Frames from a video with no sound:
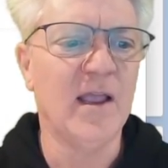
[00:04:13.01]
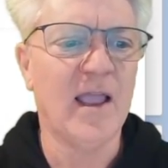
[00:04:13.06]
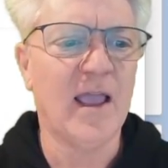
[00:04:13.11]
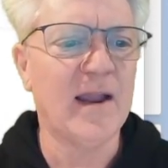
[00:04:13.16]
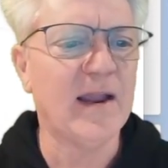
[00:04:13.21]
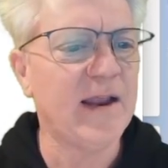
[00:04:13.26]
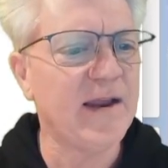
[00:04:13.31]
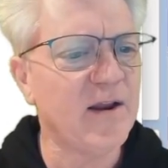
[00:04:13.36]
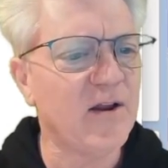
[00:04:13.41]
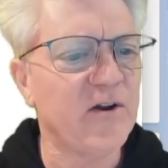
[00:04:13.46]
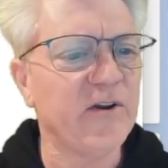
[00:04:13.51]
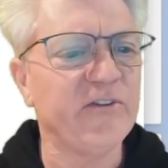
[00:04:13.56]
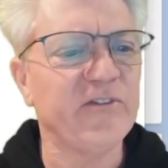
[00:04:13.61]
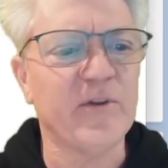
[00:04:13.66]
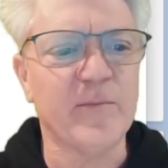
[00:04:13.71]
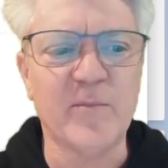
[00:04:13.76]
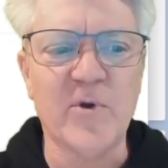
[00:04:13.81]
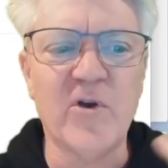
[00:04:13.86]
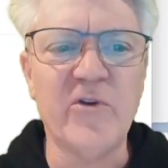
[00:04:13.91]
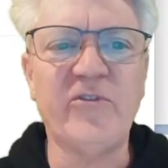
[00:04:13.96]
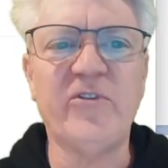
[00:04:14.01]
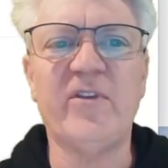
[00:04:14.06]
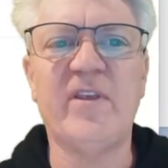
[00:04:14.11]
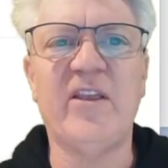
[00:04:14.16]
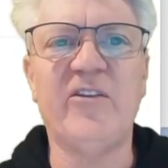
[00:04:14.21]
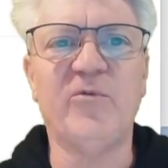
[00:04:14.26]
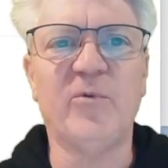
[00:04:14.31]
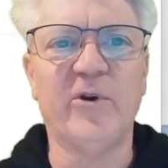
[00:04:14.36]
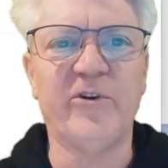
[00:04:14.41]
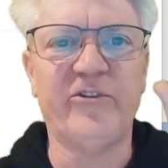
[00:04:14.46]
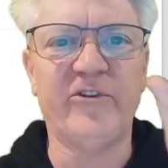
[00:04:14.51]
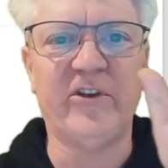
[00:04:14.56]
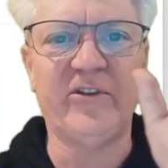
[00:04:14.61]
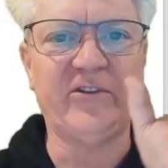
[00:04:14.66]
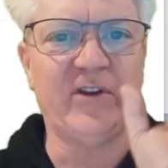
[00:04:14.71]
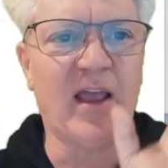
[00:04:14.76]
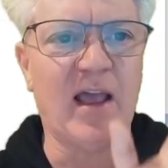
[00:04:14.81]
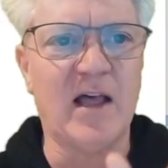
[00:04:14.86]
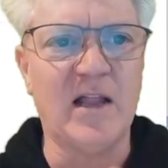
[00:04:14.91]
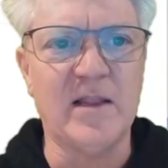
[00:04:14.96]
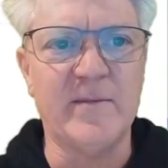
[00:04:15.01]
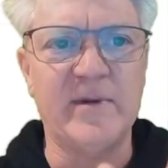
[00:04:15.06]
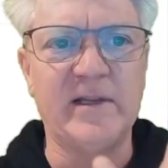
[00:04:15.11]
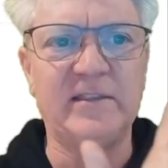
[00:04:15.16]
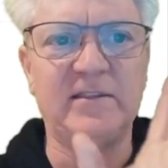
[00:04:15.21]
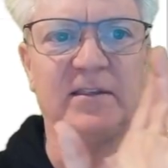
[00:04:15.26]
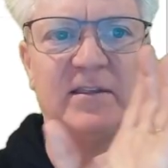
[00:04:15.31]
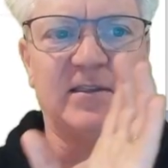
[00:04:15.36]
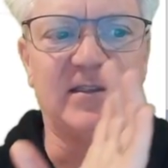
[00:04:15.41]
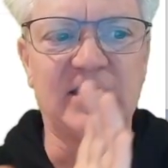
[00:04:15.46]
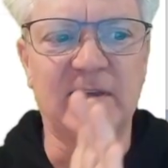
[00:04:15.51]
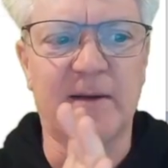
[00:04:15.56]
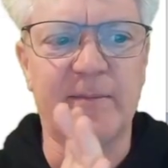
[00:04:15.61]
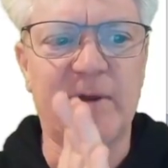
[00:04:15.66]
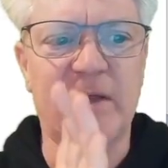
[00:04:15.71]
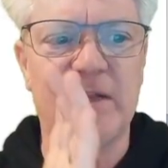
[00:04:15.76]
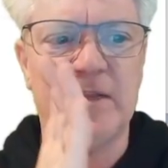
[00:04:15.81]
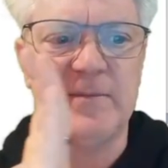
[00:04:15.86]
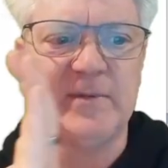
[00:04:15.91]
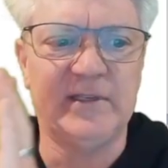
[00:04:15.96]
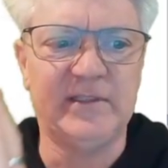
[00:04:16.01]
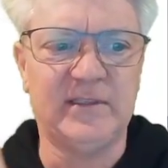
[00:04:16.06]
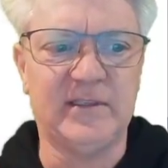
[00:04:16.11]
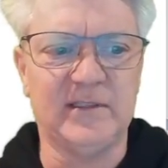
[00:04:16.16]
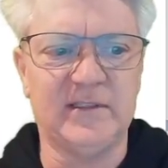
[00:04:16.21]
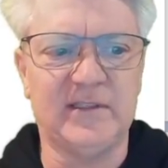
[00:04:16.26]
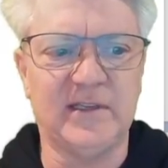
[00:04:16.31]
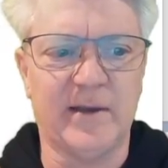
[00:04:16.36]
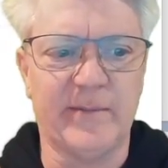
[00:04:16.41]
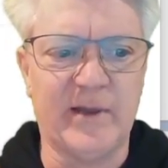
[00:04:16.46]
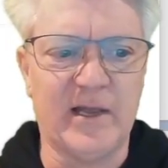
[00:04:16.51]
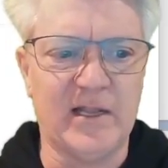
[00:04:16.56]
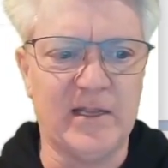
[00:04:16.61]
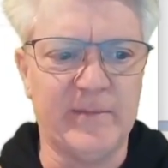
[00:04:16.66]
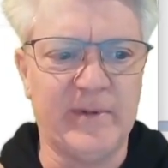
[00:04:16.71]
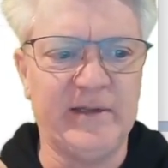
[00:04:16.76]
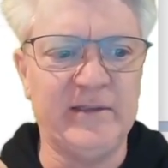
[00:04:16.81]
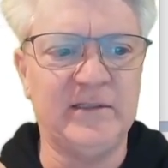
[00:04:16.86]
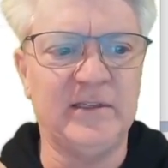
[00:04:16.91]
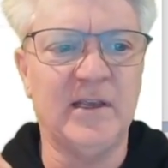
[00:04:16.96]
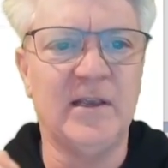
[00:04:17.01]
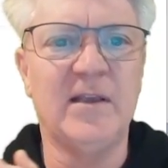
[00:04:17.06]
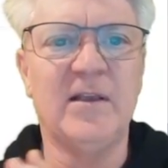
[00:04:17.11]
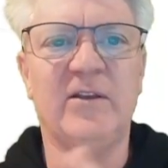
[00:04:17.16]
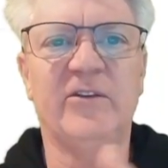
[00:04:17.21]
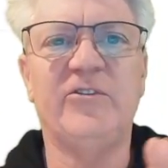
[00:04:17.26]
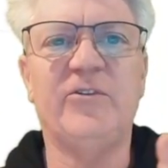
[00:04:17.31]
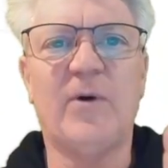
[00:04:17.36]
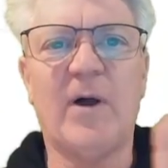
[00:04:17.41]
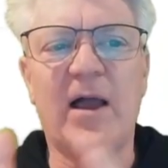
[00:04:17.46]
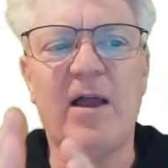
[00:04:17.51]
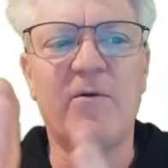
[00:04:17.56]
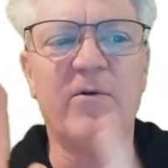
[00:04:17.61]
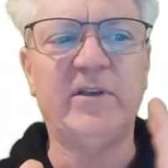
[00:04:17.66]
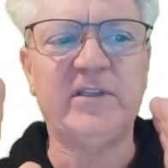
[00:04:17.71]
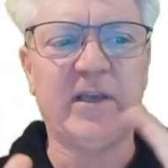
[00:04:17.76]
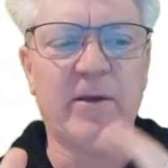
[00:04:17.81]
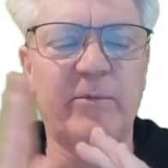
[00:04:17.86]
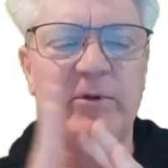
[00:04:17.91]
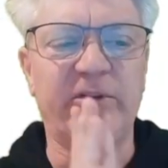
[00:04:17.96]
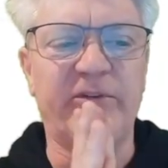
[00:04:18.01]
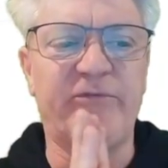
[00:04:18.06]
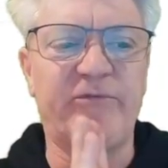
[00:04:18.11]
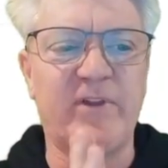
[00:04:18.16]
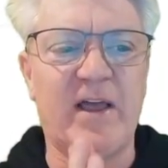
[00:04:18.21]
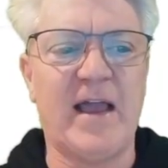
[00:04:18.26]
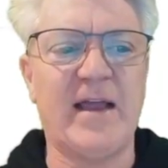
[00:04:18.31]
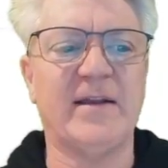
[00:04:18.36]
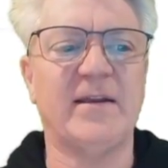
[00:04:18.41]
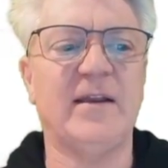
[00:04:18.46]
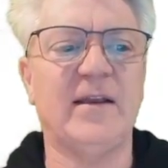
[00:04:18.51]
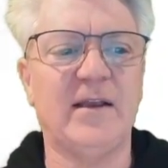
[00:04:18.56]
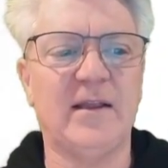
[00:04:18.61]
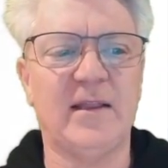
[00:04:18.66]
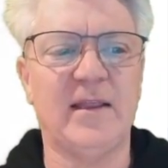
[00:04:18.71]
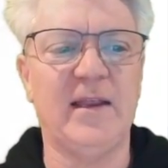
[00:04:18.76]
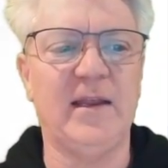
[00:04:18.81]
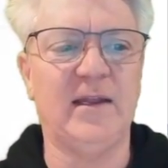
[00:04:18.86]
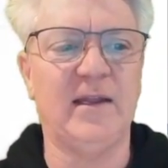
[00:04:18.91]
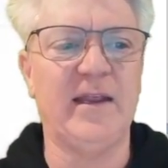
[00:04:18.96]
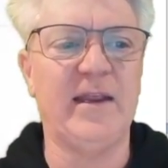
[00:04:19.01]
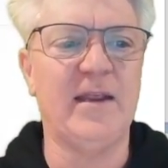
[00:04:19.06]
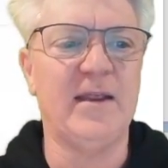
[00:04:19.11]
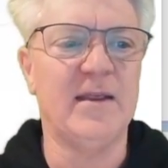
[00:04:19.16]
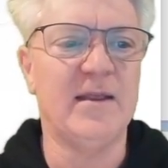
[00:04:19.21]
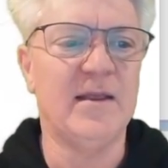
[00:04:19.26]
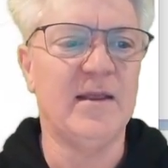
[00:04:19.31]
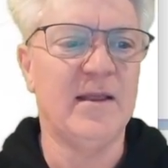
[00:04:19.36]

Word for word: And I noticed that most of these were just elements and sub-elements and sub-elements. So I was able to flatten it cleanly,